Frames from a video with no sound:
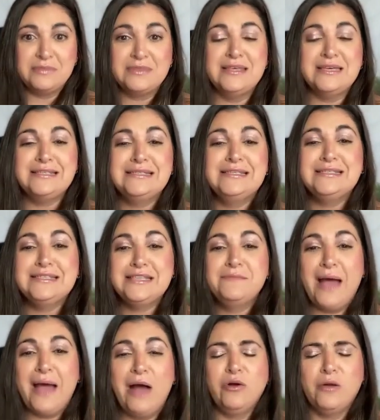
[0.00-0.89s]
This is the
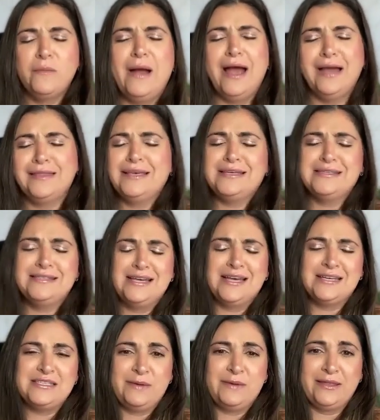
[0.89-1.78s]
power behind the
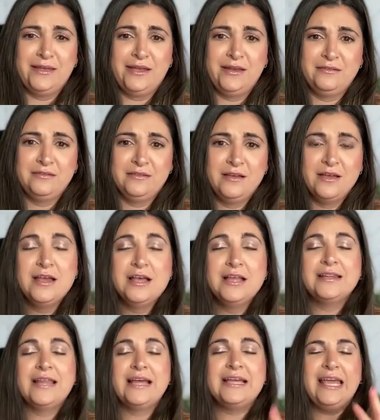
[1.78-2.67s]
EasyS method.
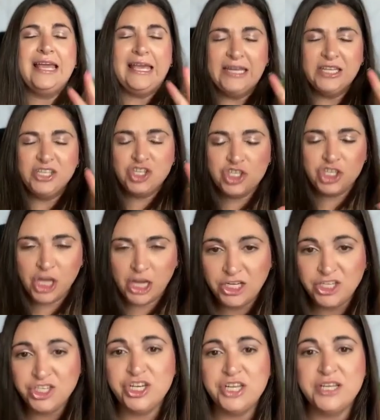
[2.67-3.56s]
Like, it is
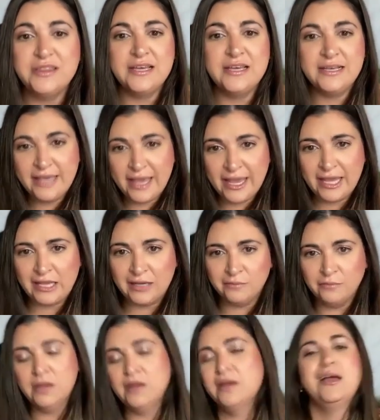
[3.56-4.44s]
changing the
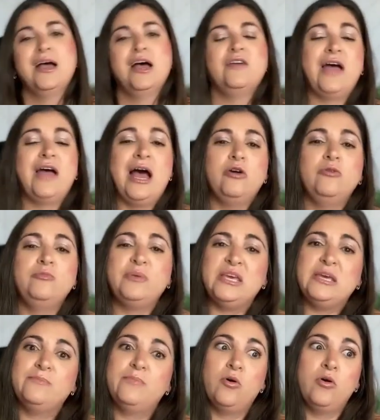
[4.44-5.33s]
game of how
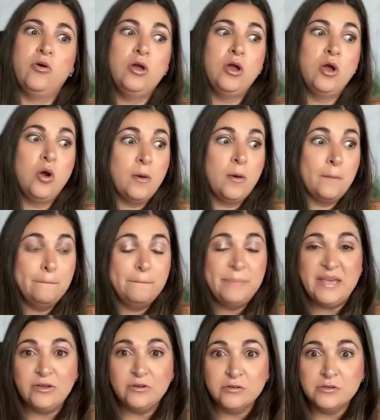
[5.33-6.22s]
people
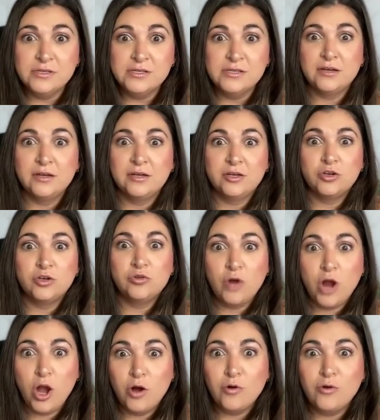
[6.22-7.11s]
build,
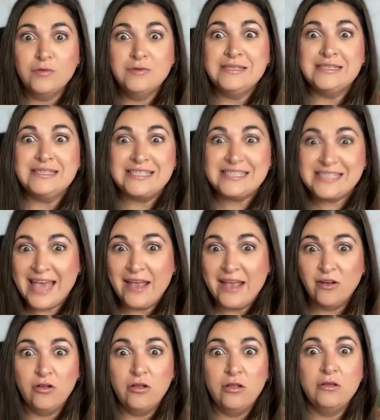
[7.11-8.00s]
grow,
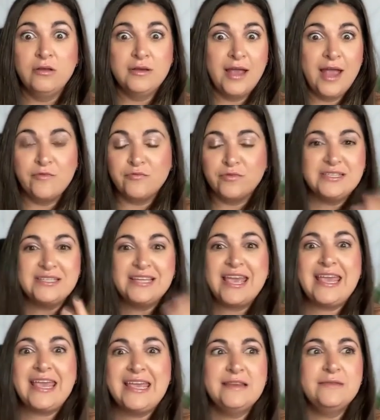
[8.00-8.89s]
scale, and
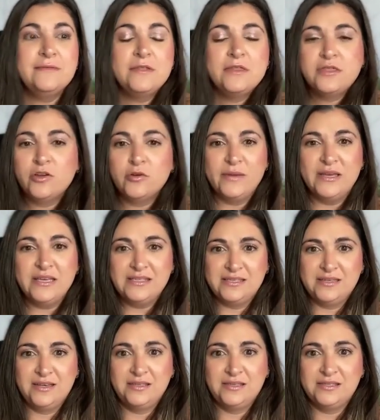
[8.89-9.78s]
retain their
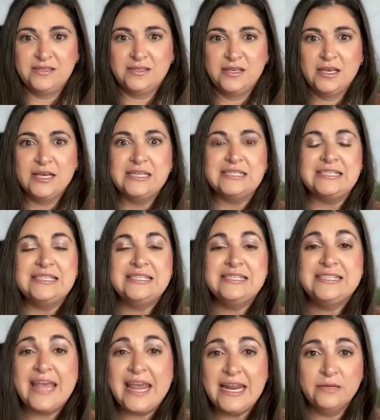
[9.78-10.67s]
business
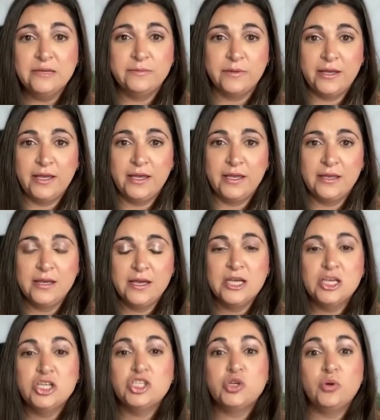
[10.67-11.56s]
sustainably.
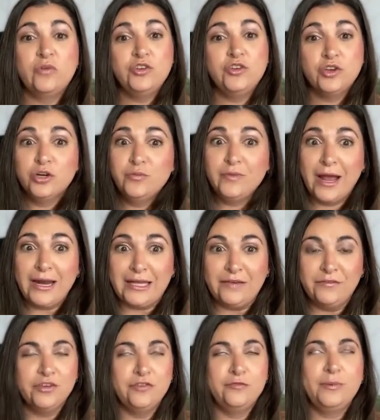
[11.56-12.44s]
So if you're ready,
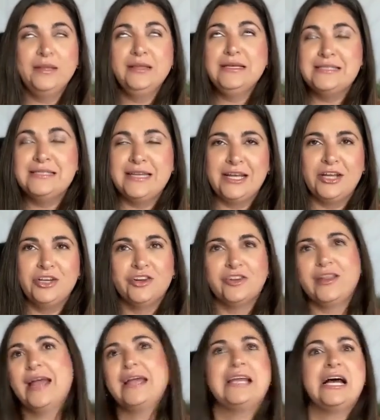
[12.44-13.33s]
if you've been listening and
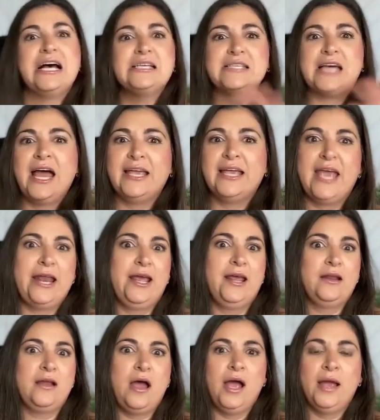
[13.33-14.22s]
you're like, Nas, I get
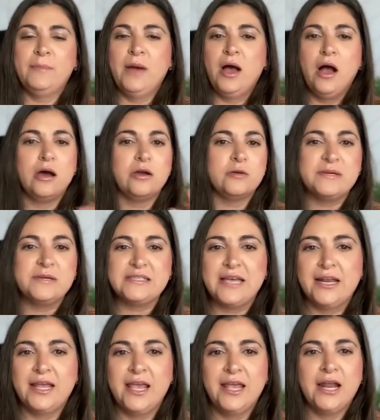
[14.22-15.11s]
it. I'm
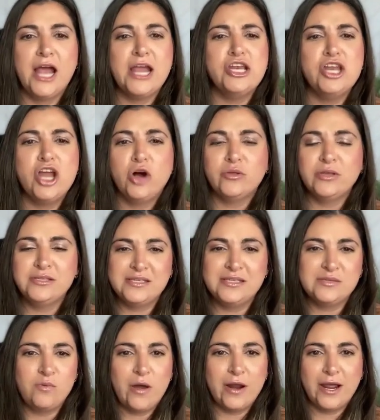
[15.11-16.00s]
100% in. I know this
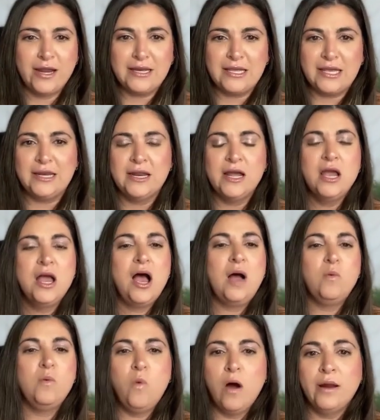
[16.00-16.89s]
is what I need.
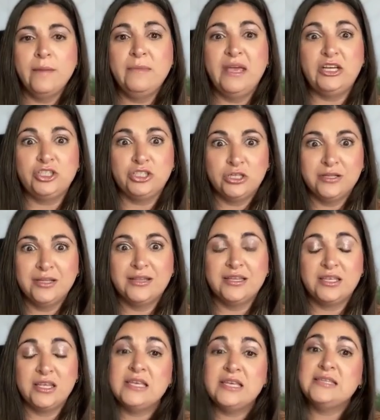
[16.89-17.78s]
I want to make sure that
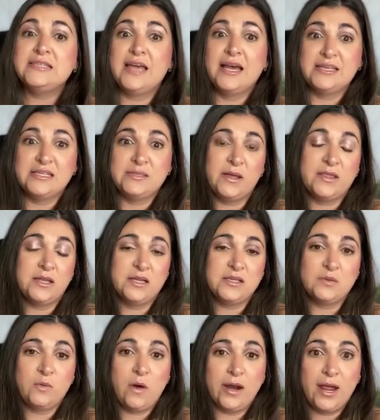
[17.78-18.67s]
the EasyS method
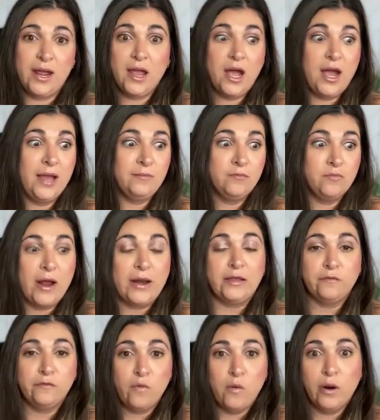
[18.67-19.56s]
is what I'm
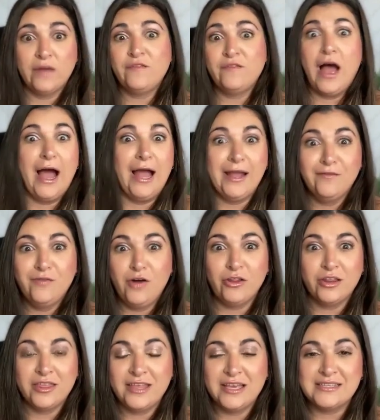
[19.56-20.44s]
ready for. If I have all
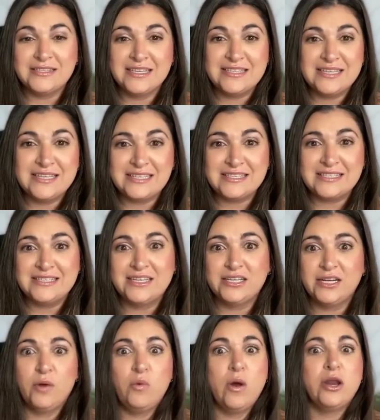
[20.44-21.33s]
the things that's
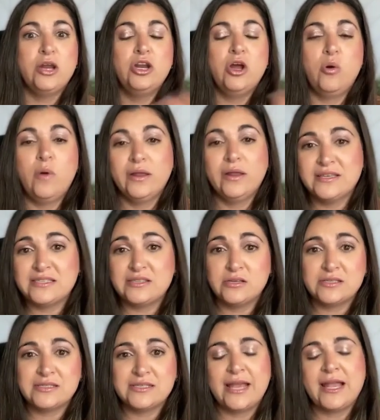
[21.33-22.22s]
necessary, I want to know what this
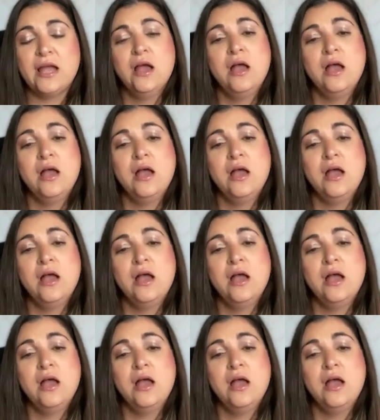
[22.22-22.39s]
looks like.